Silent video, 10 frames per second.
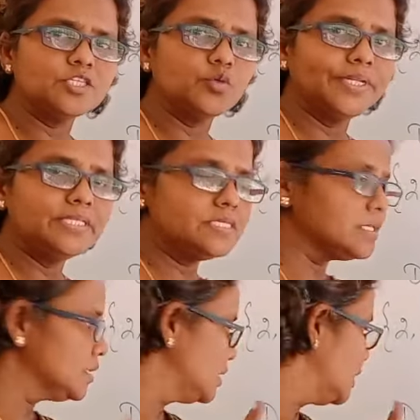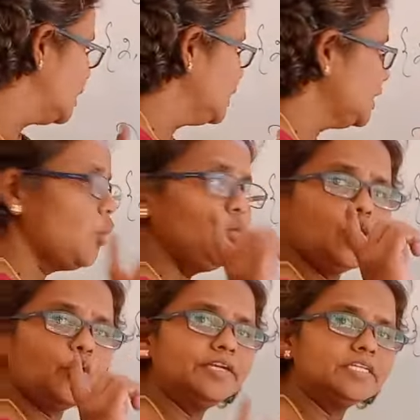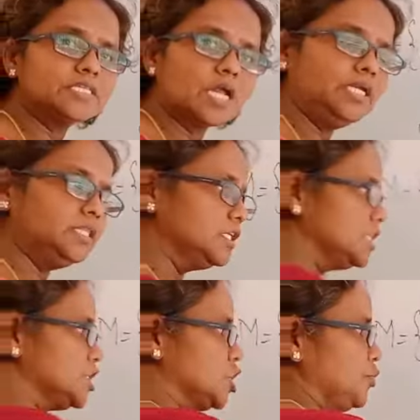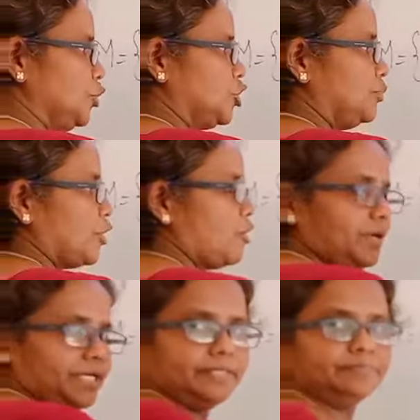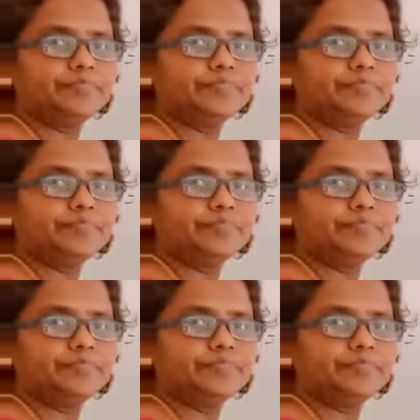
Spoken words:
students, now we are going to study the distributive property.